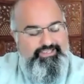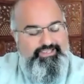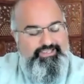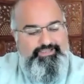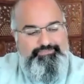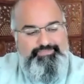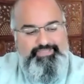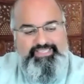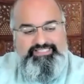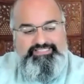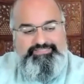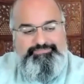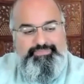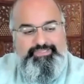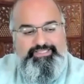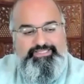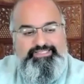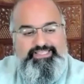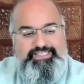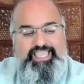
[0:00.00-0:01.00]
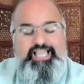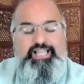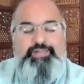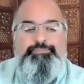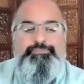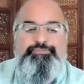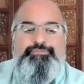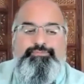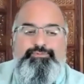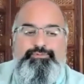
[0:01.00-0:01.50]
It's been
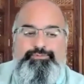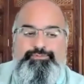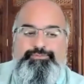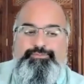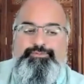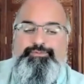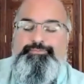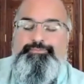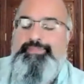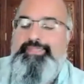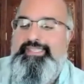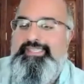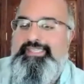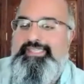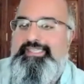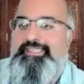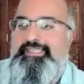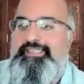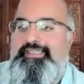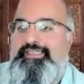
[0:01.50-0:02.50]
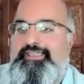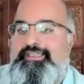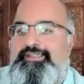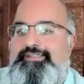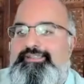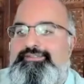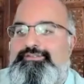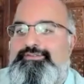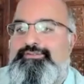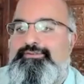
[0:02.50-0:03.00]
helpful for me
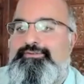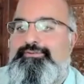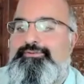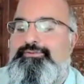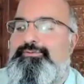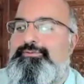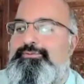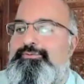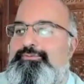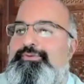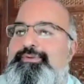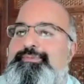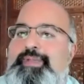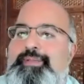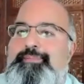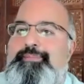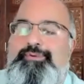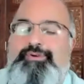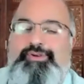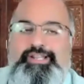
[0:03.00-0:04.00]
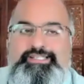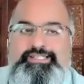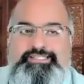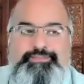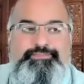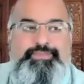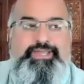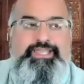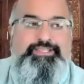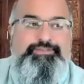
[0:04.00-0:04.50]
to remember, as
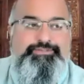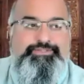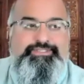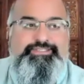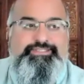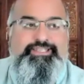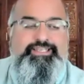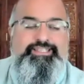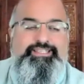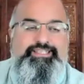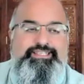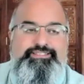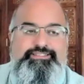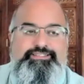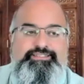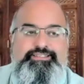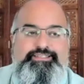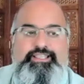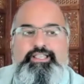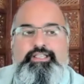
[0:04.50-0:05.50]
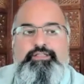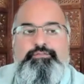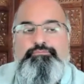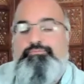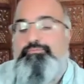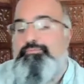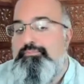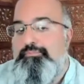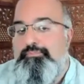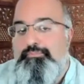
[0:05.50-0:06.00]
somebody who studies
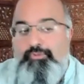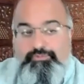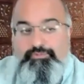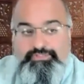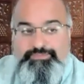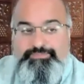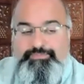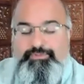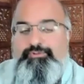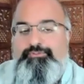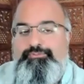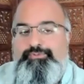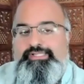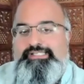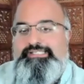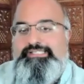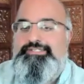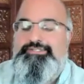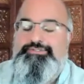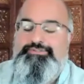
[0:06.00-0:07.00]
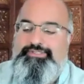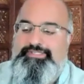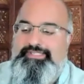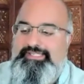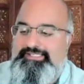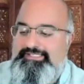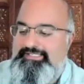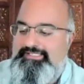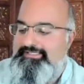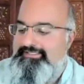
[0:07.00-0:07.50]
multiple religious
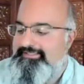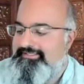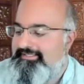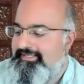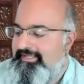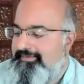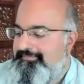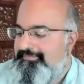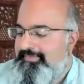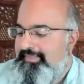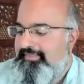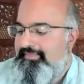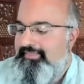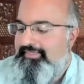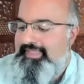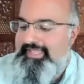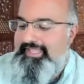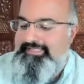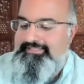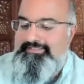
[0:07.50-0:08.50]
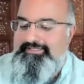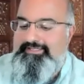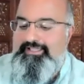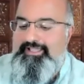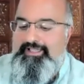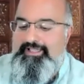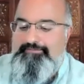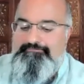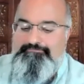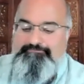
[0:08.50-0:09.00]
traditions, that
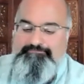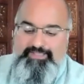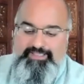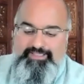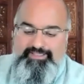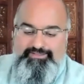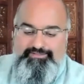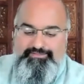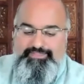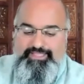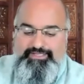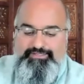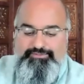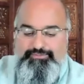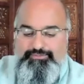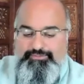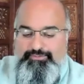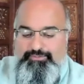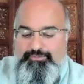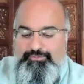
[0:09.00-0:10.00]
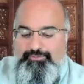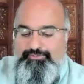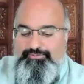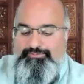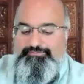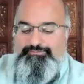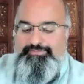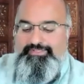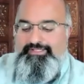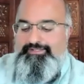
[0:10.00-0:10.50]
that good old
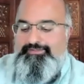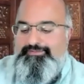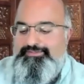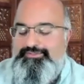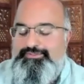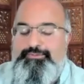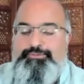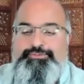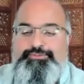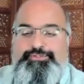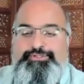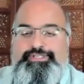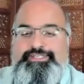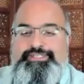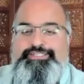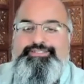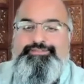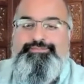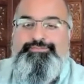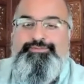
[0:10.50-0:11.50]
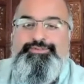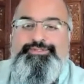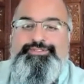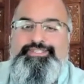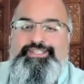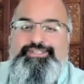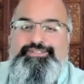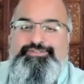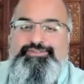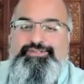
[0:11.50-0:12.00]
socialist first
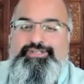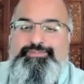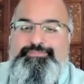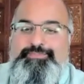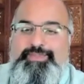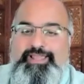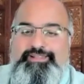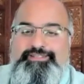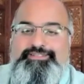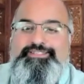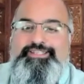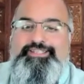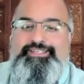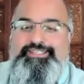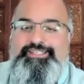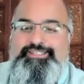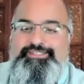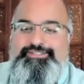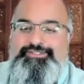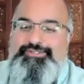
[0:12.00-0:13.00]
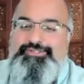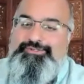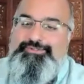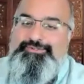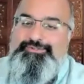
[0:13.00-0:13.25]
century Palestinian Jew